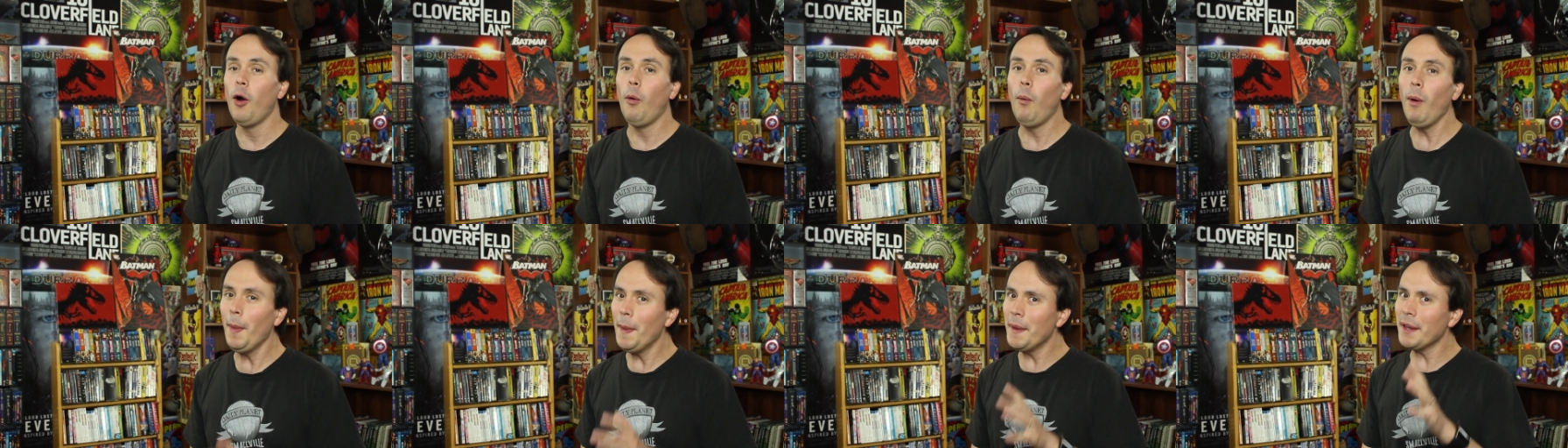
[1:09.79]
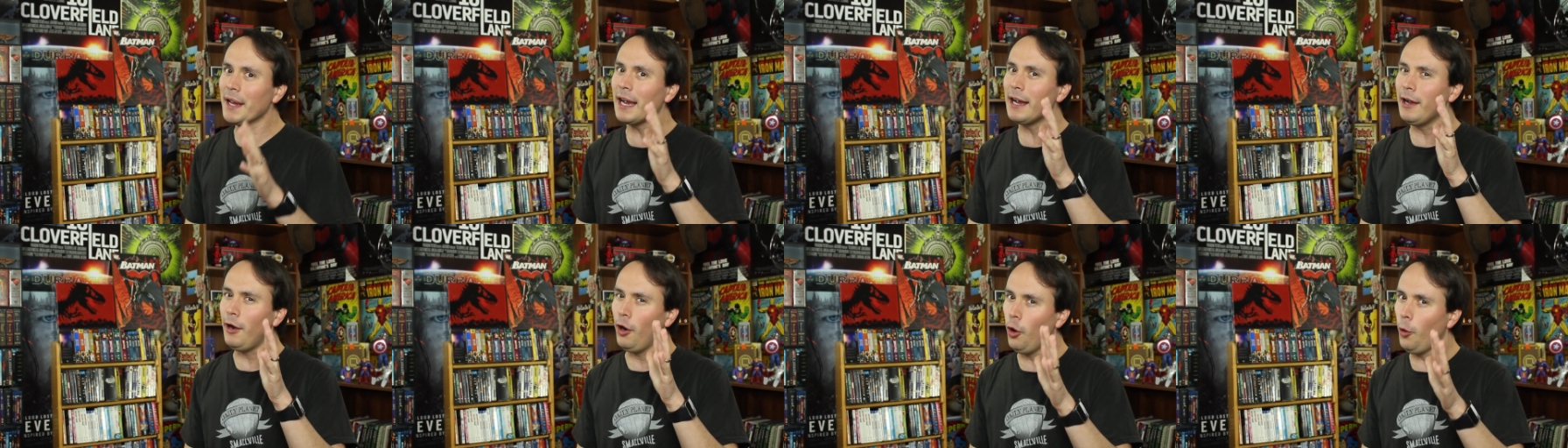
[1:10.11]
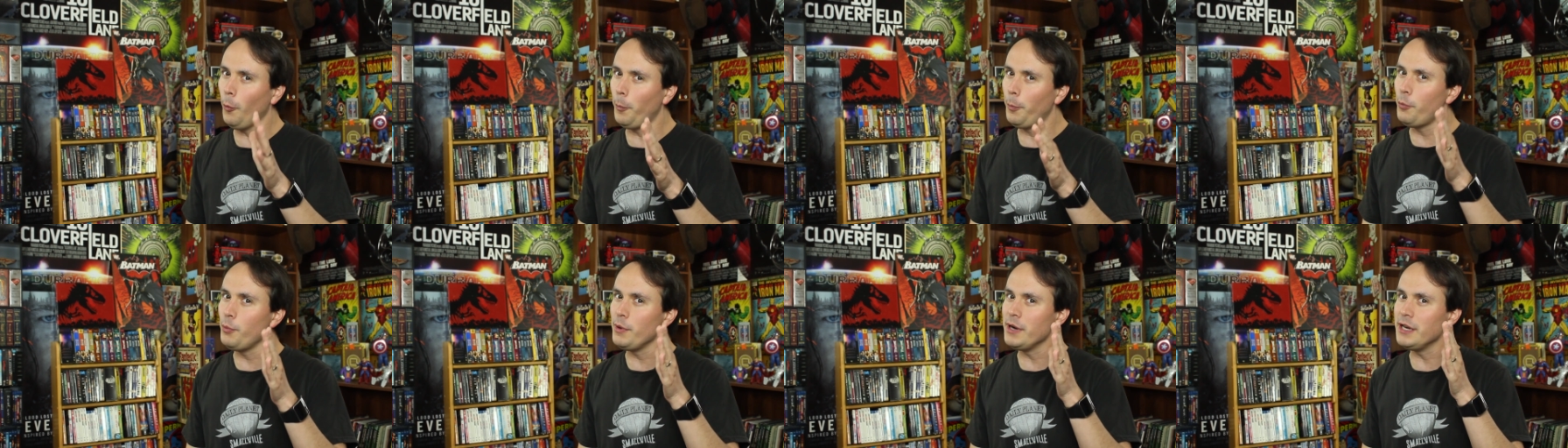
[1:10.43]
One thing I
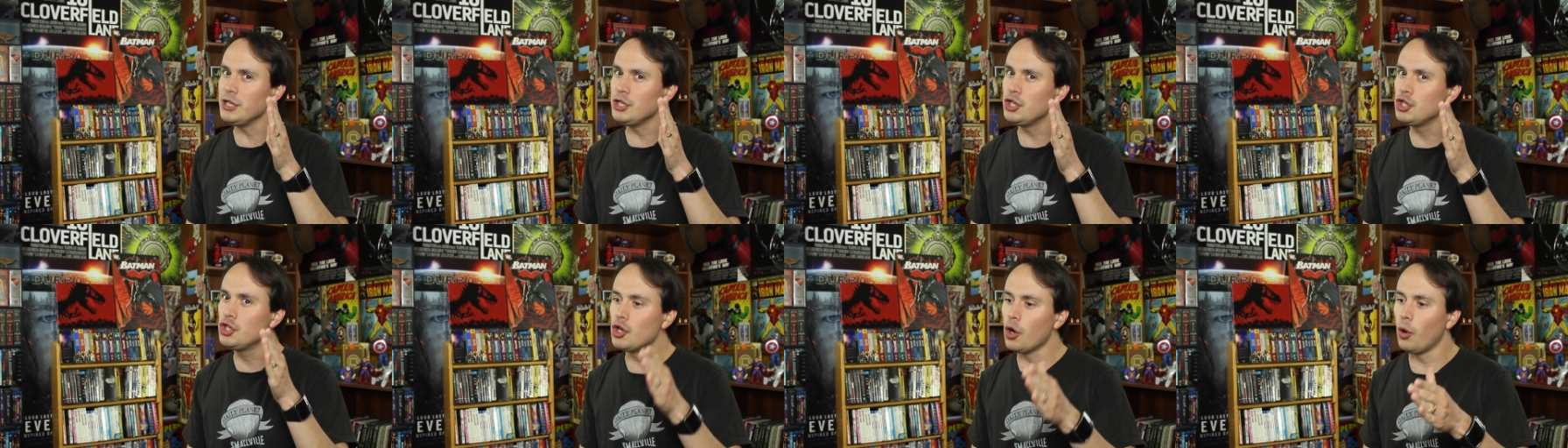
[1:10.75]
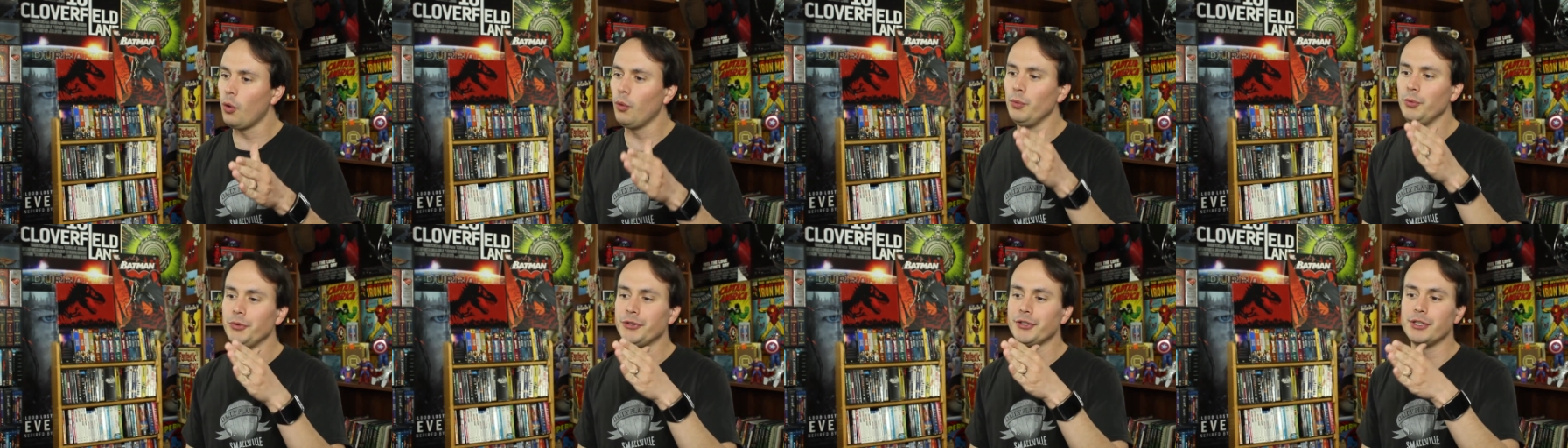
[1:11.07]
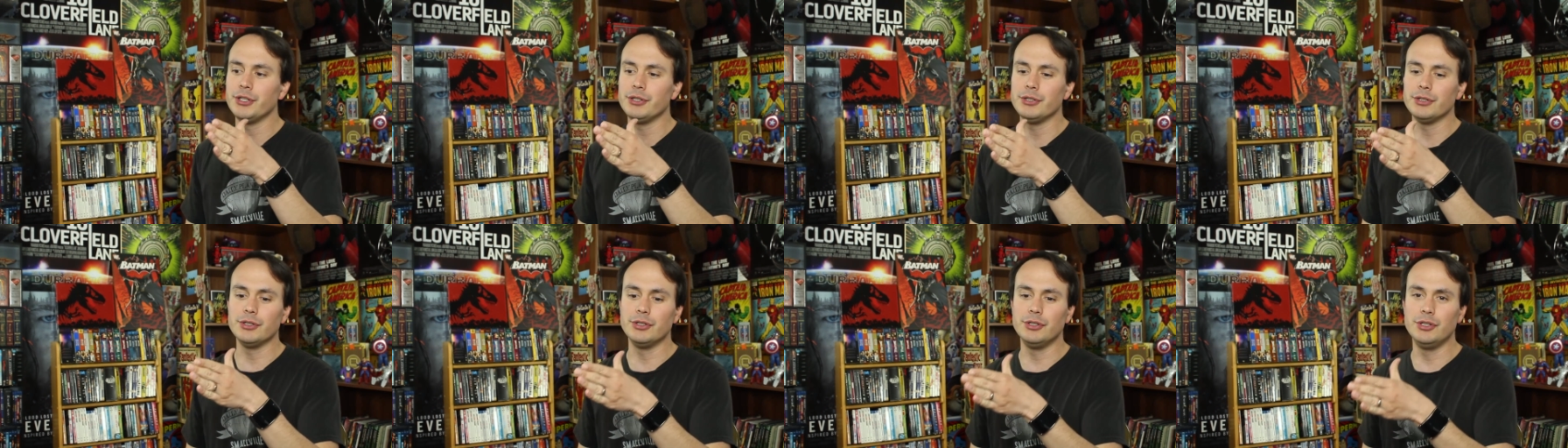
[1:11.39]
hope we don't
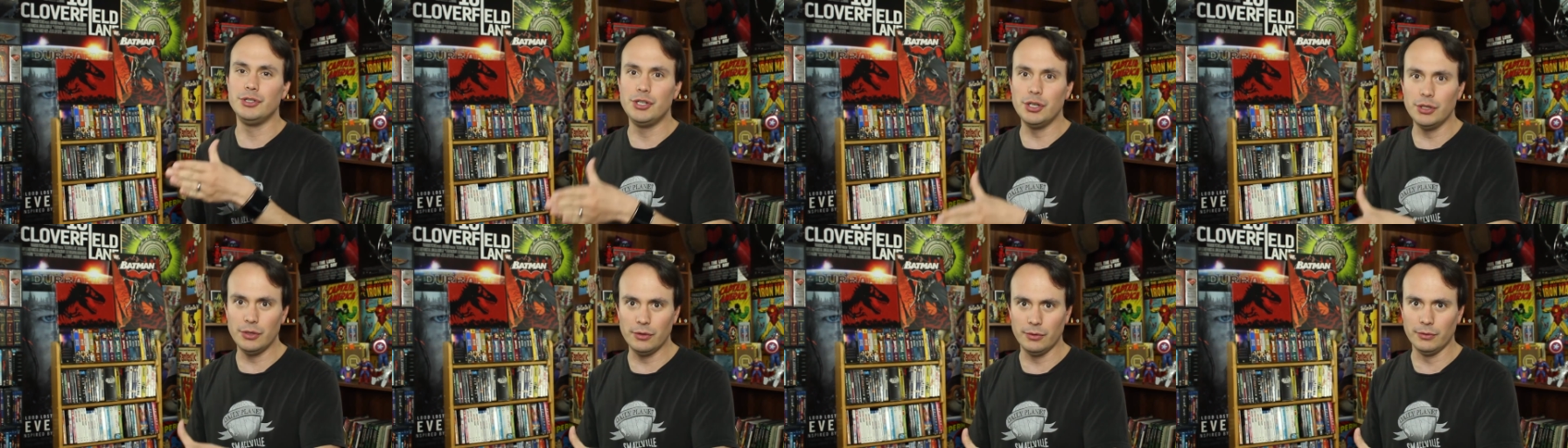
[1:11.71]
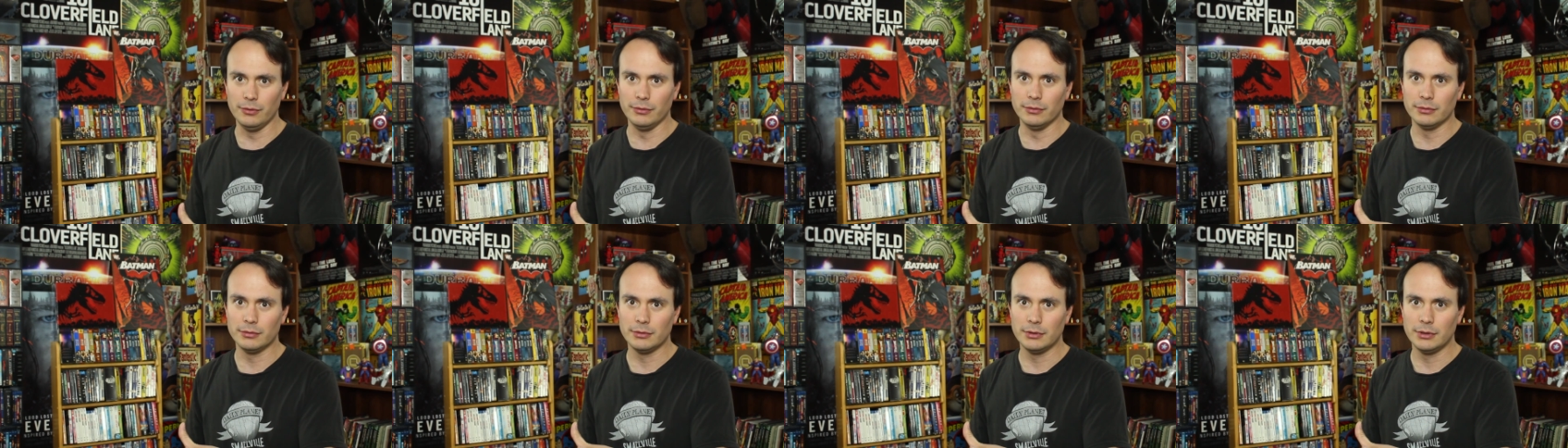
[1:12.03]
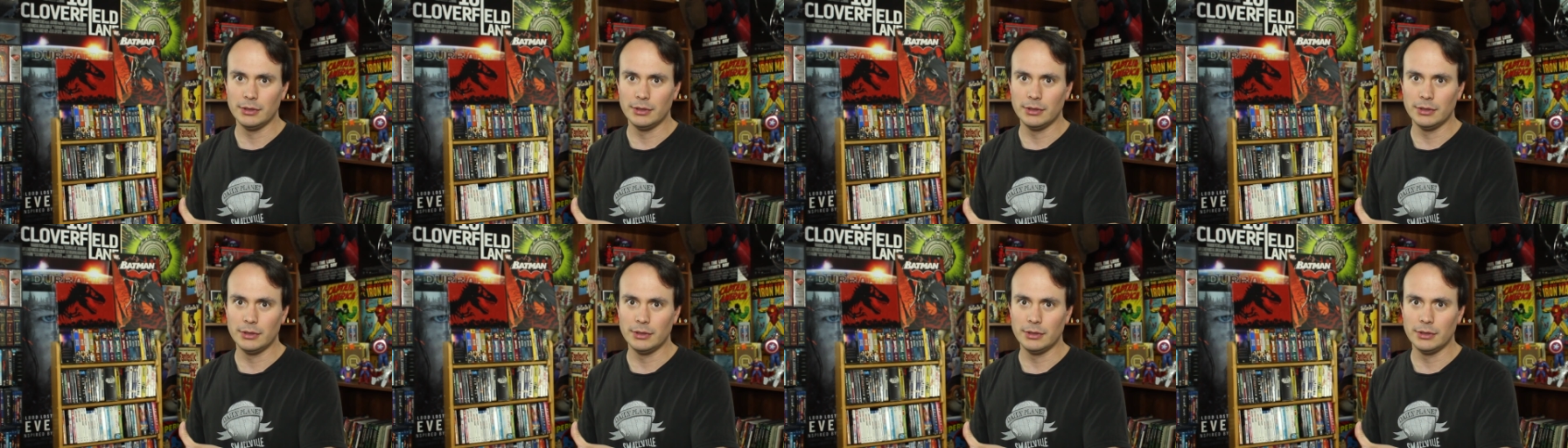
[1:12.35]
do,